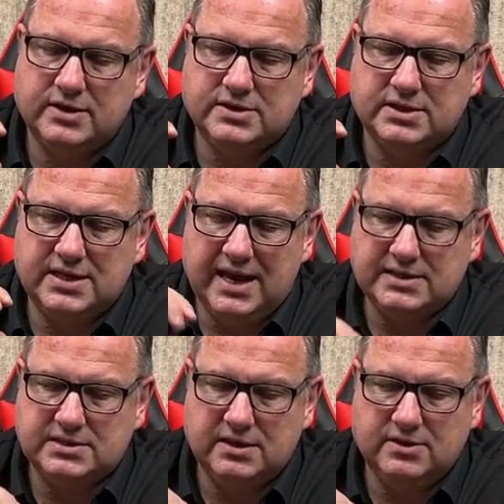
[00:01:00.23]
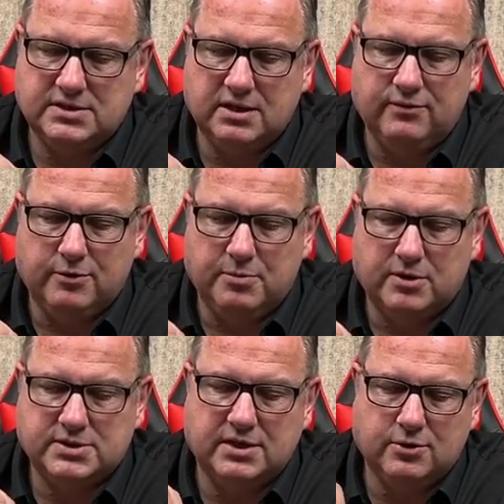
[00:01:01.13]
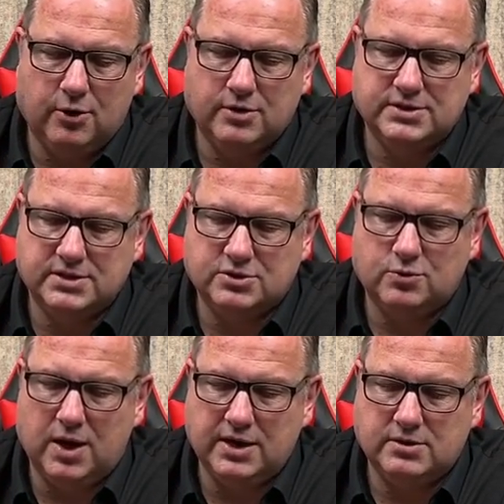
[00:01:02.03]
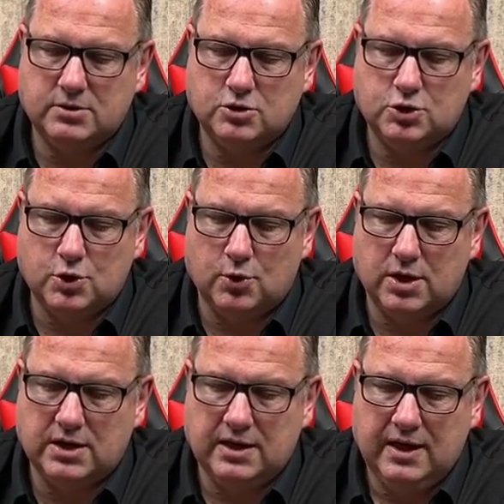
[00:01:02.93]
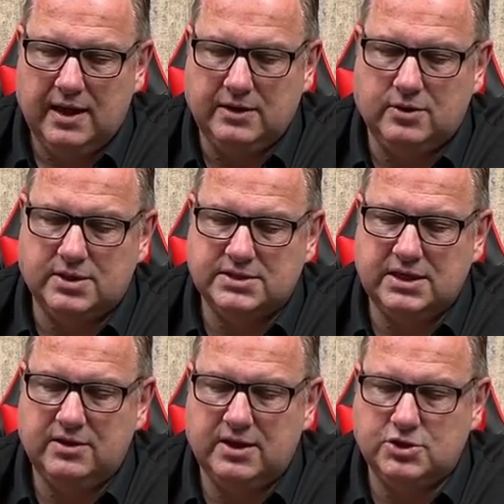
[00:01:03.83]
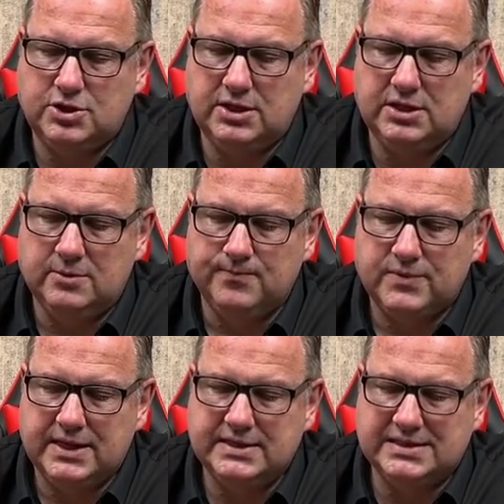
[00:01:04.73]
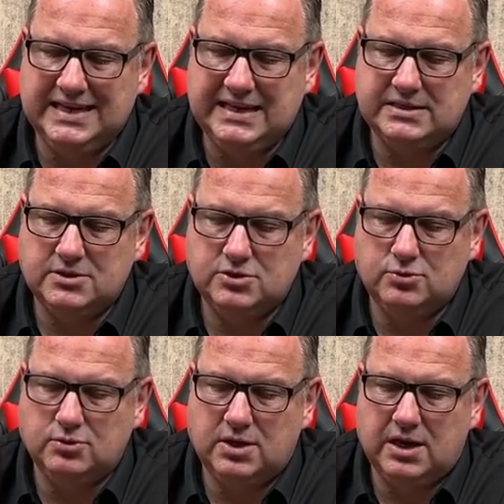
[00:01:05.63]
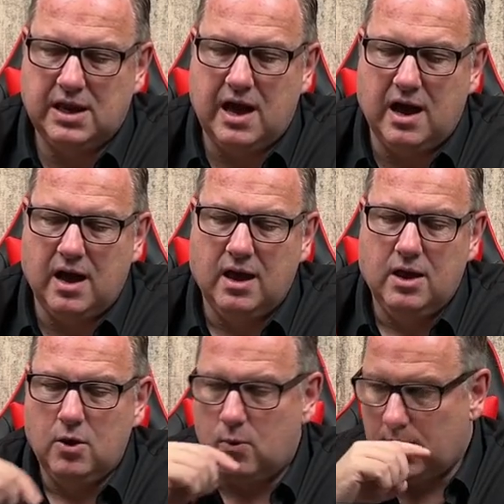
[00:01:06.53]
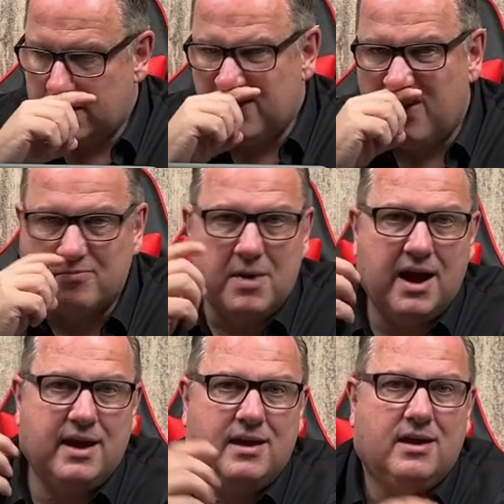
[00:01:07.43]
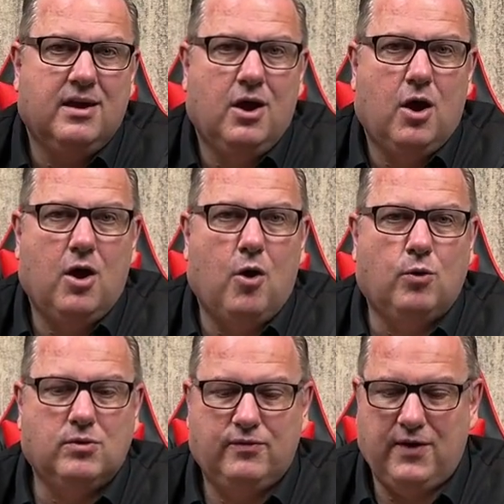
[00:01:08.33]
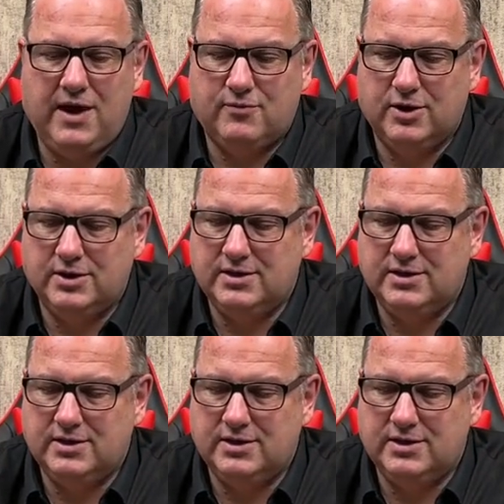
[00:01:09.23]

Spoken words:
a text in this info box, and hers is quite short, and you can see that she is linked to Kla, one of my old favorite